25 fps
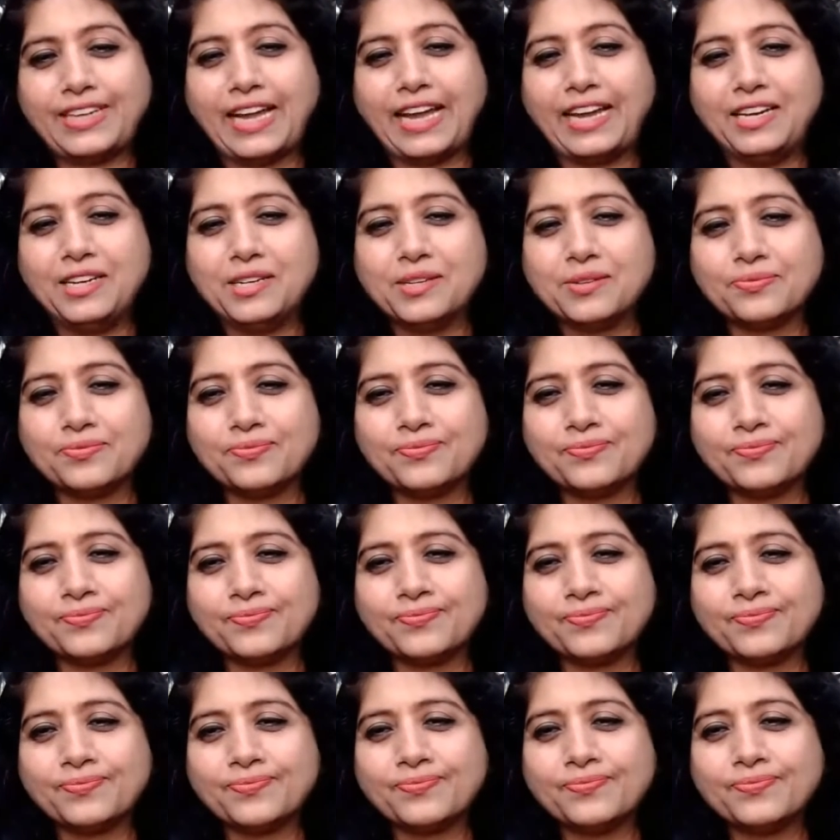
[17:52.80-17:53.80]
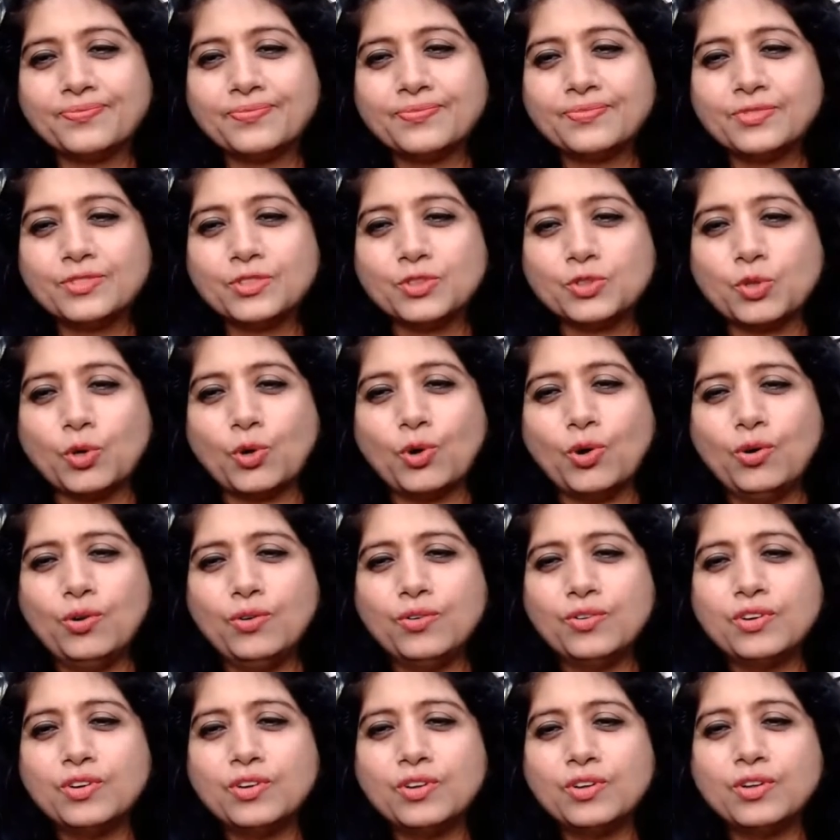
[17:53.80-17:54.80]
Right?
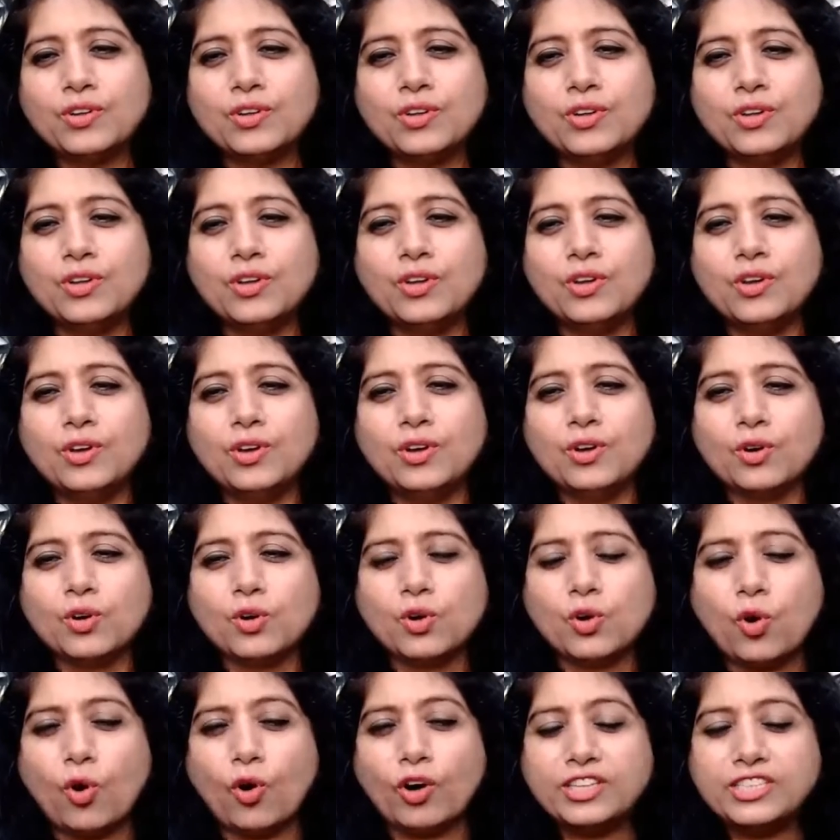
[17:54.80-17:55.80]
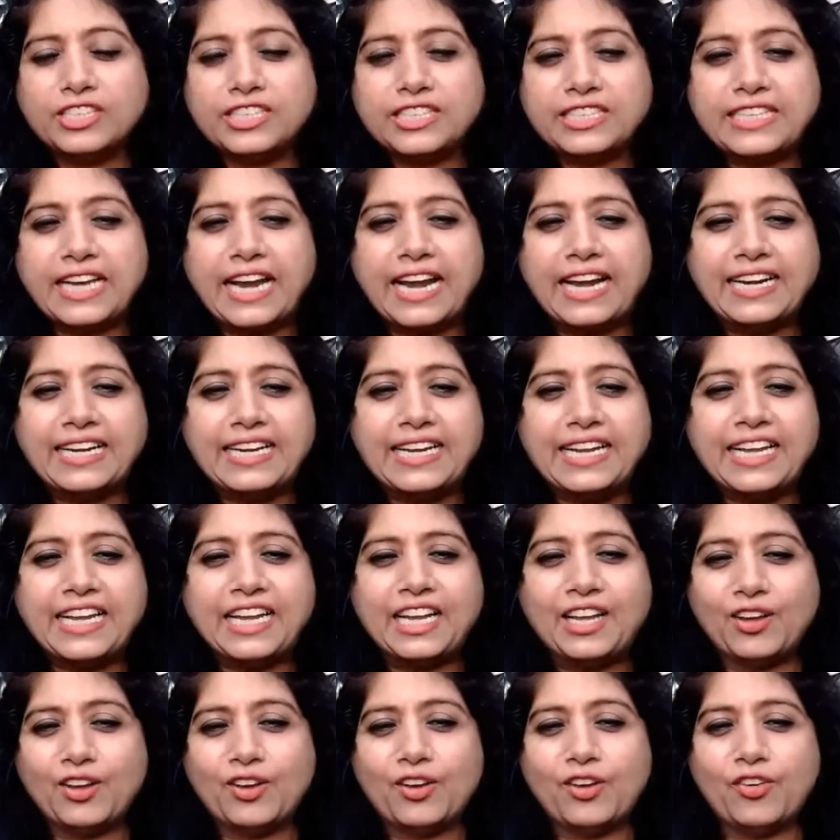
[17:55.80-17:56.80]
So,
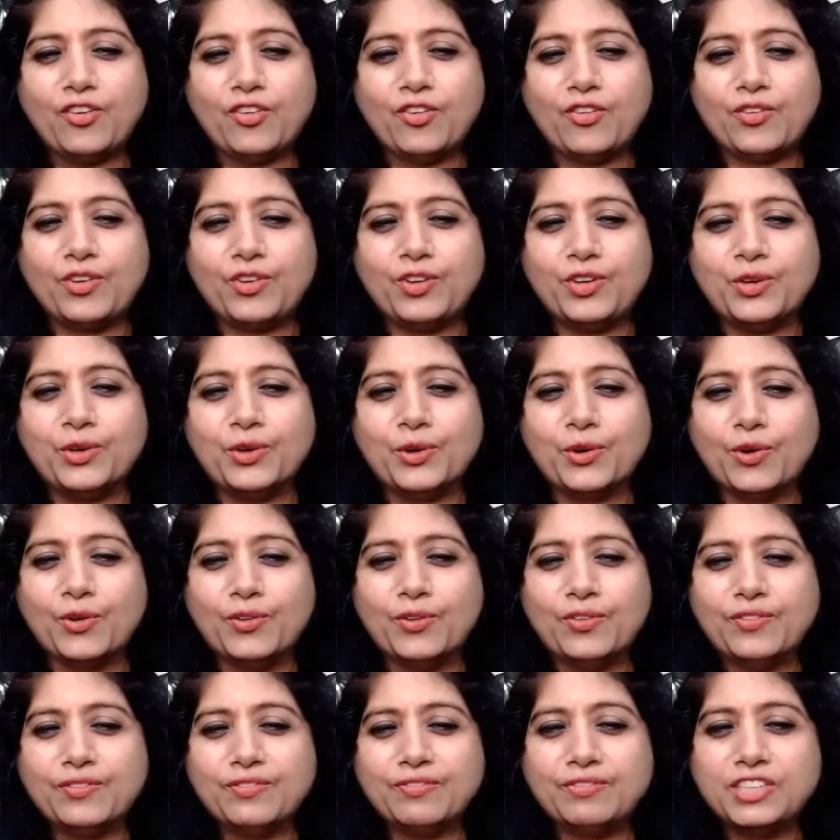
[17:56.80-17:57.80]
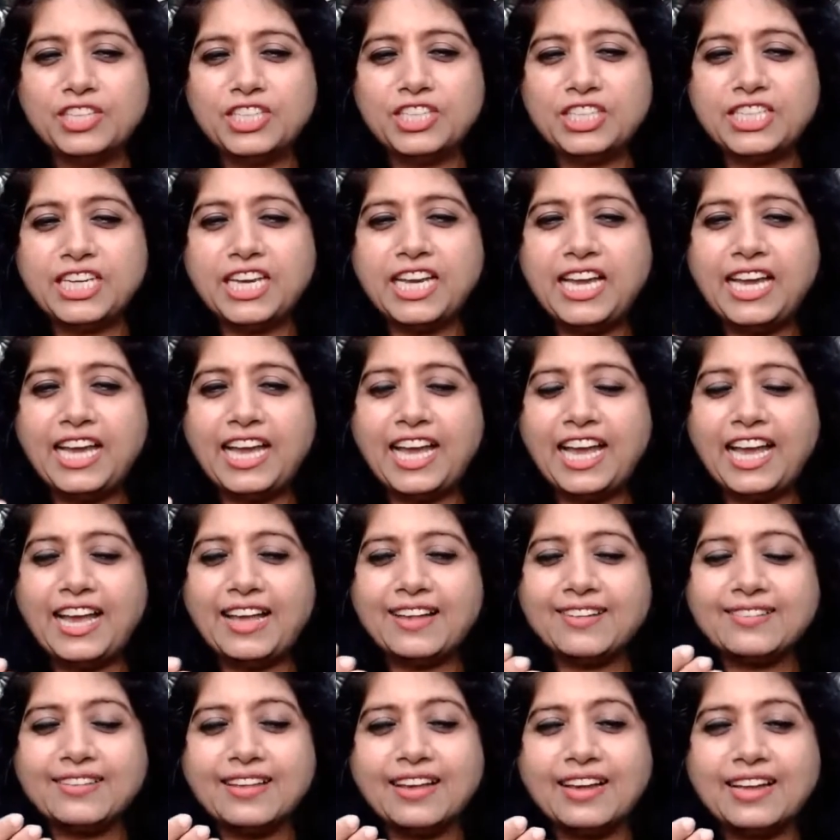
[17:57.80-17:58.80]
constantly, you know, she
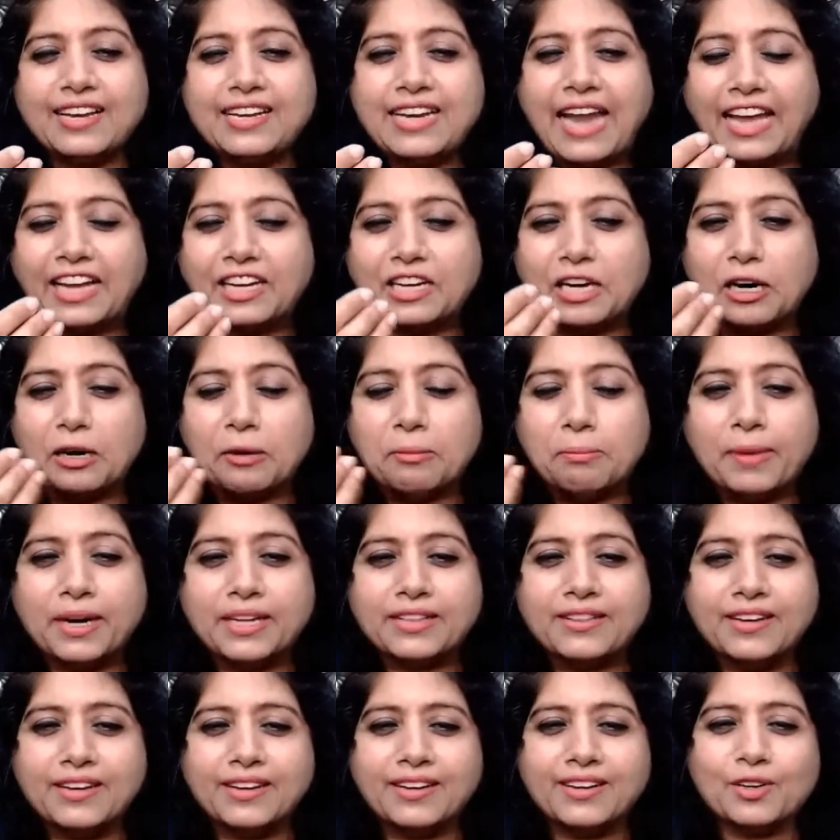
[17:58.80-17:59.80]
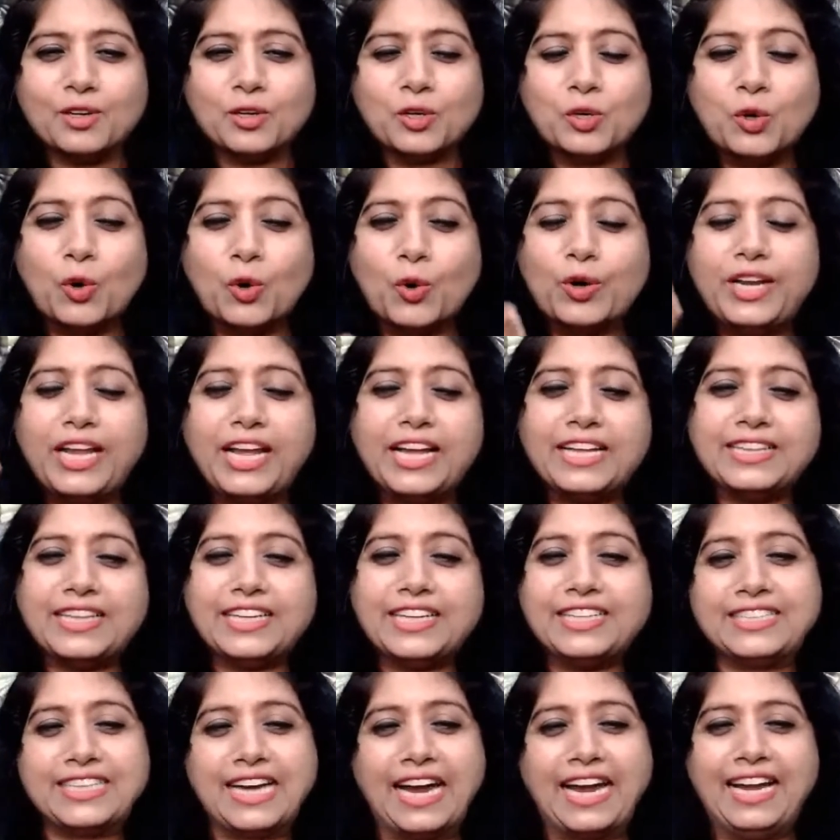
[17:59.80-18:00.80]
is like a mother
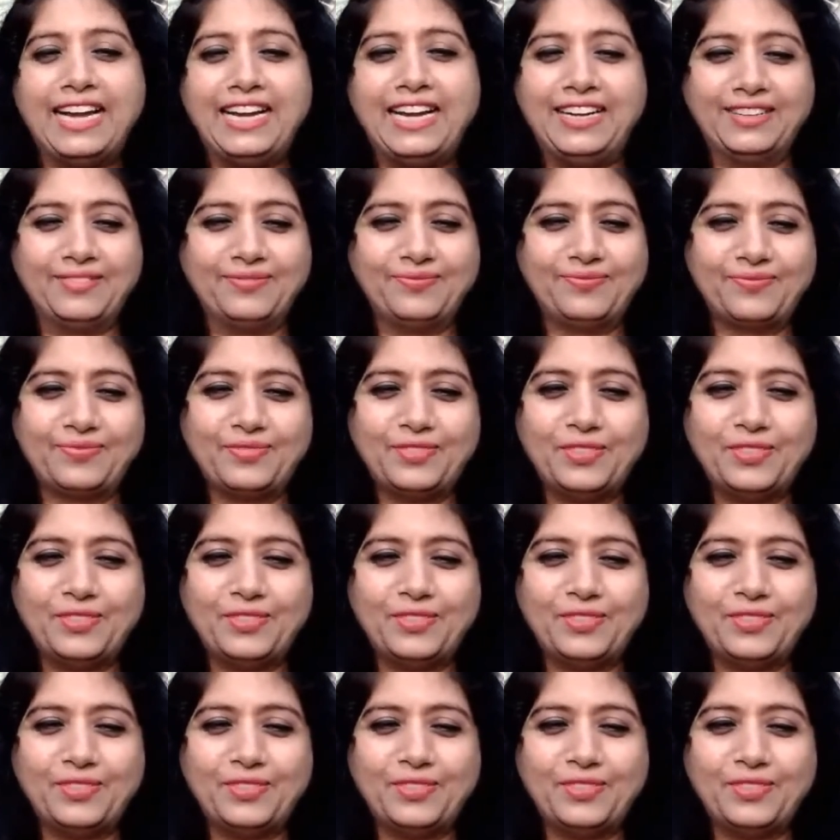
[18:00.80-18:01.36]
goading the child